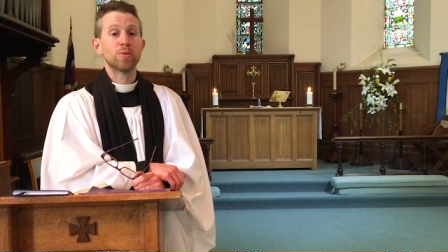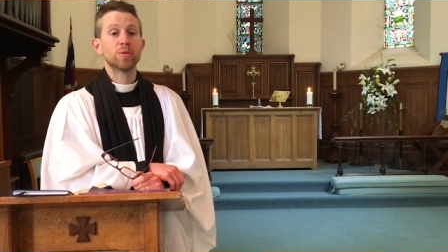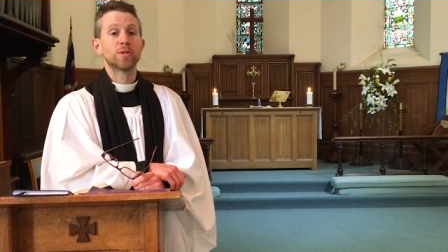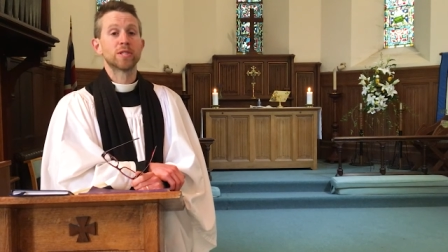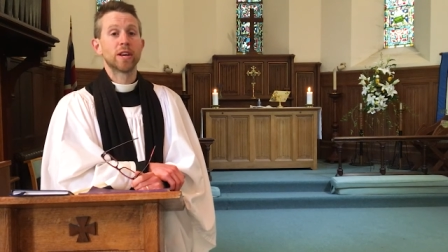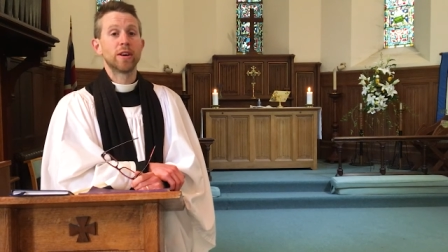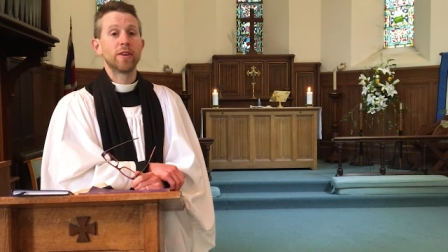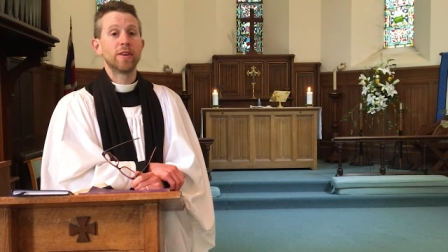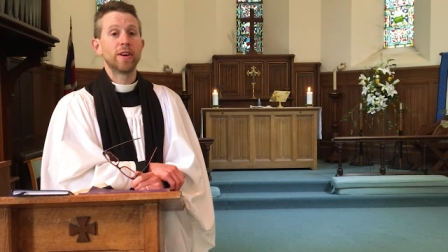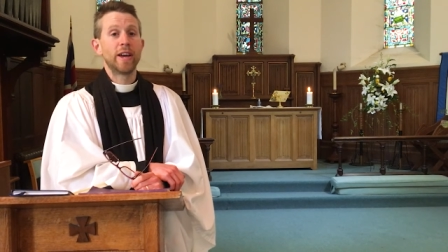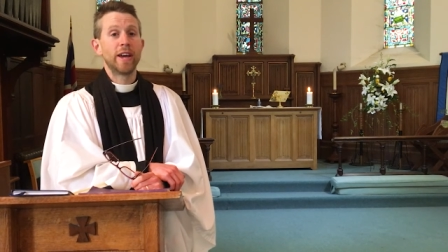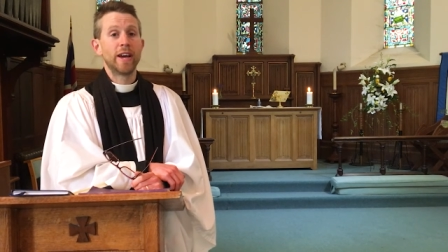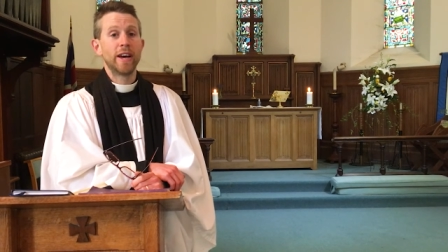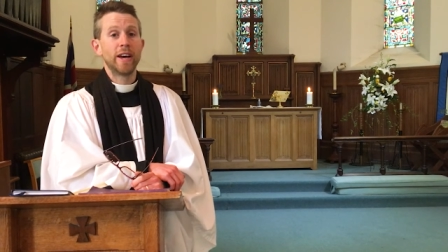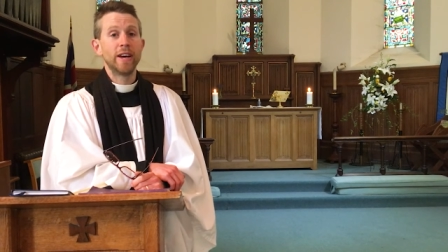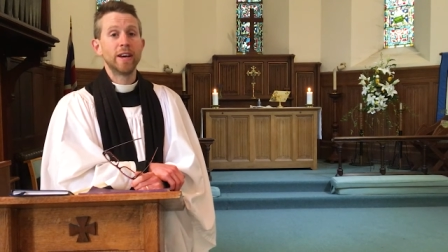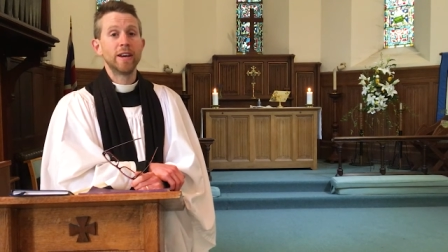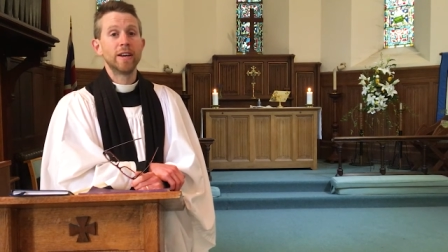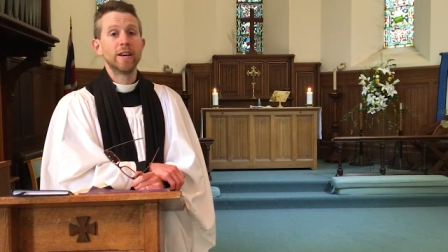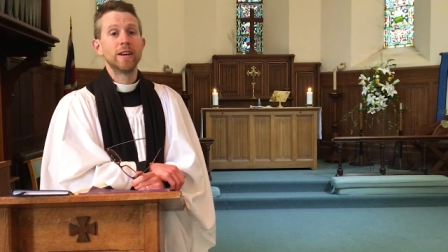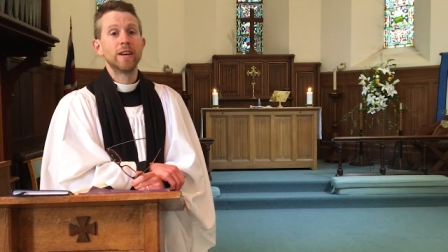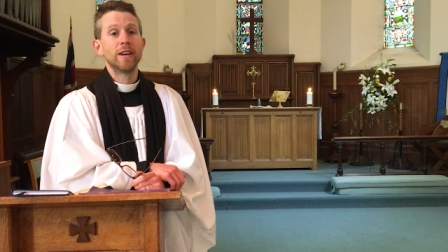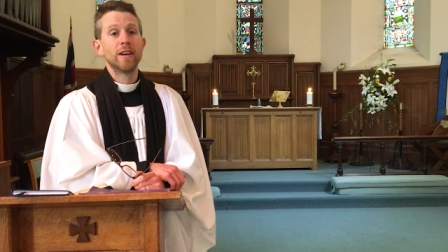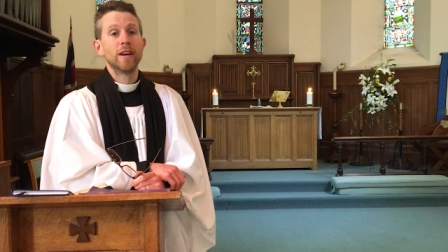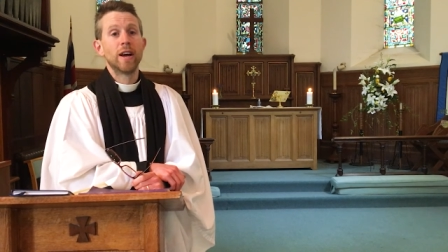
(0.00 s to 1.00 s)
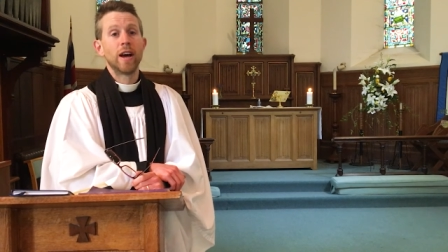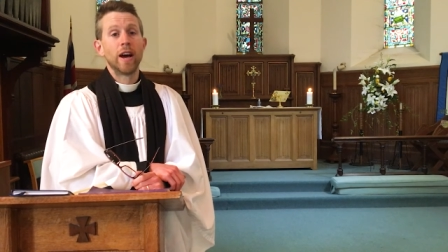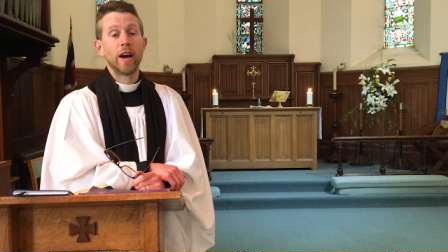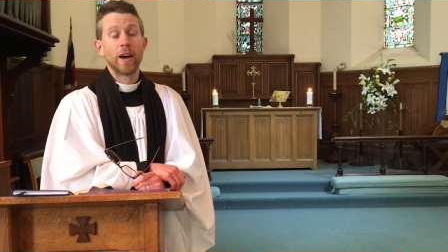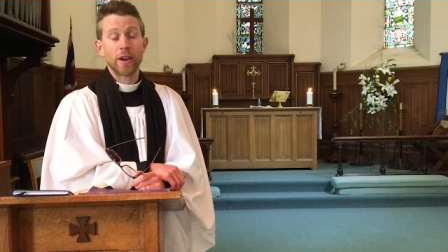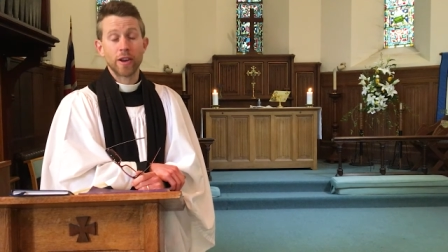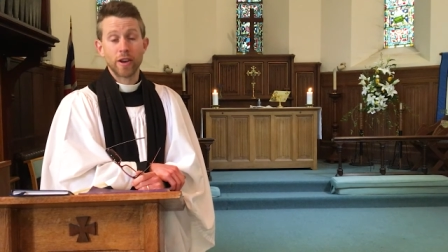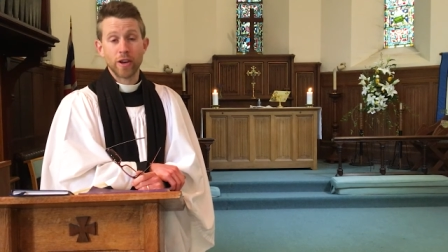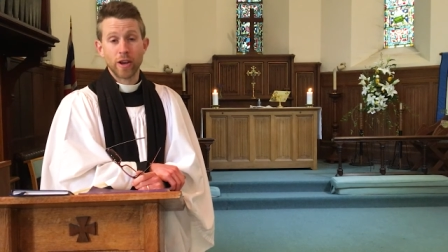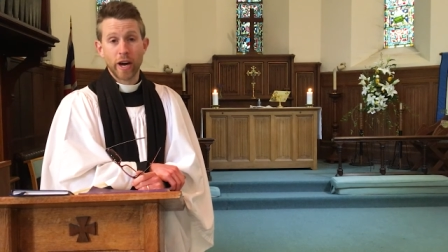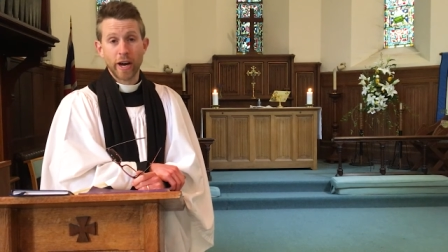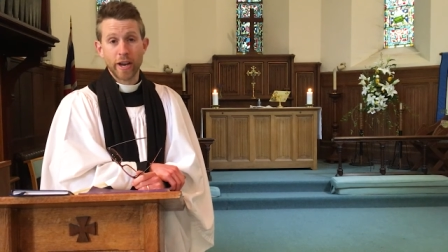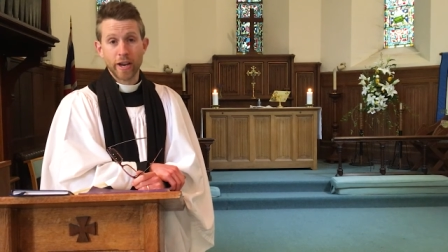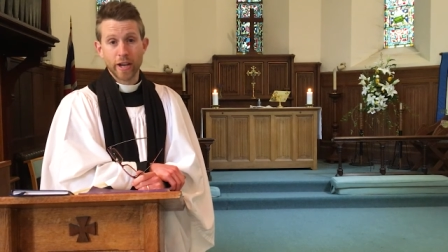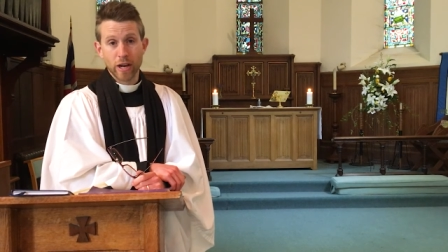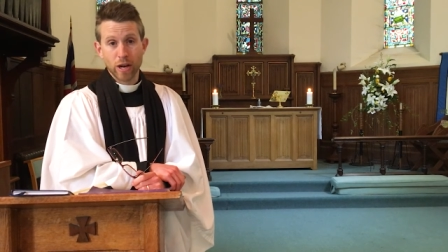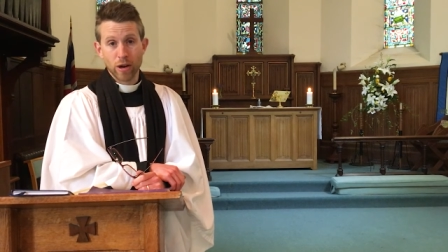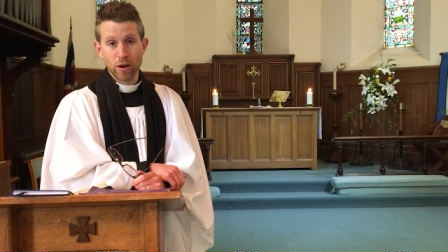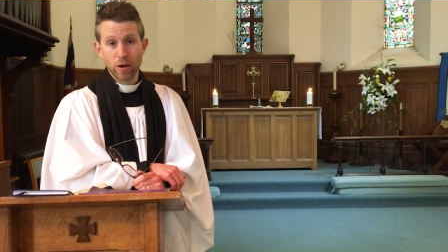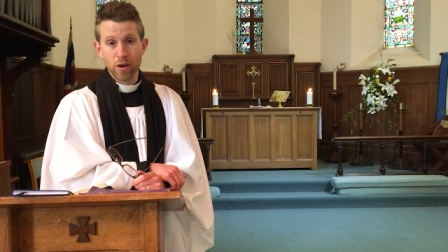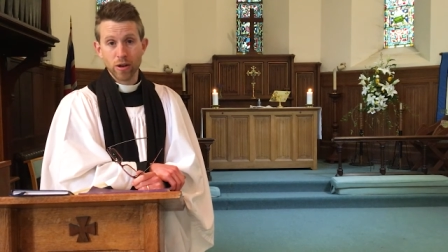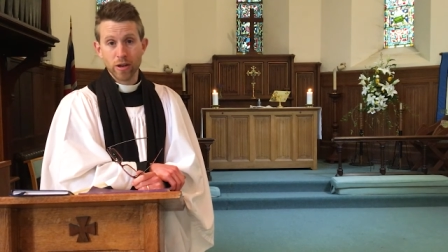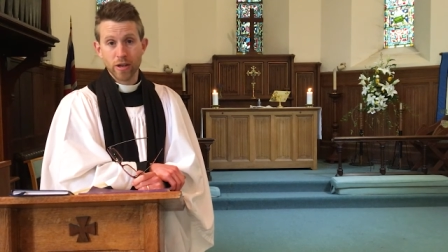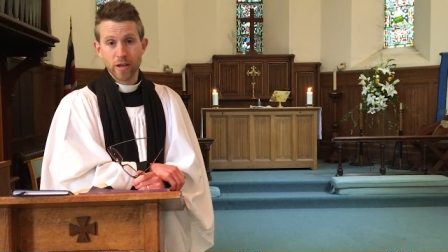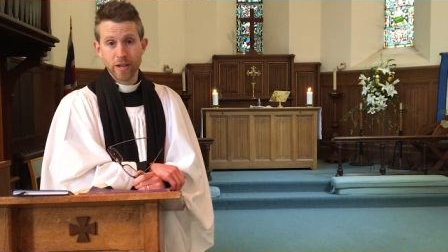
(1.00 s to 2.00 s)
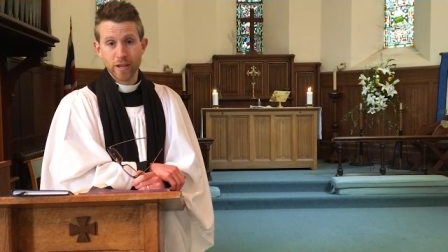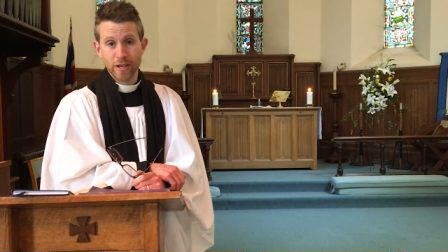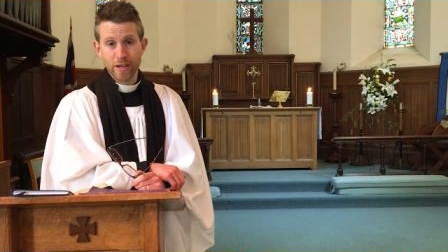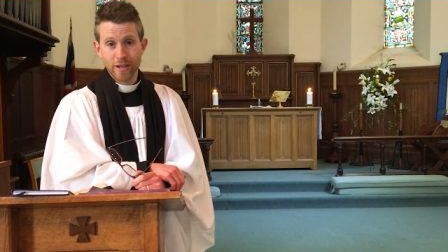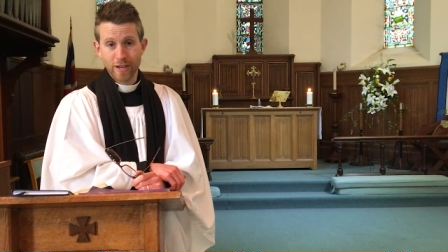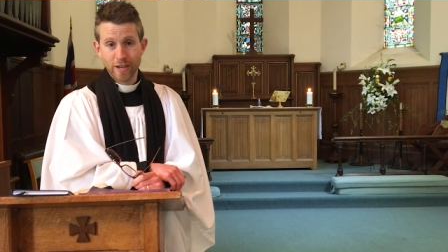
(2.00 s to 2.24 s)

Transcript: also here. At 9 o'clock,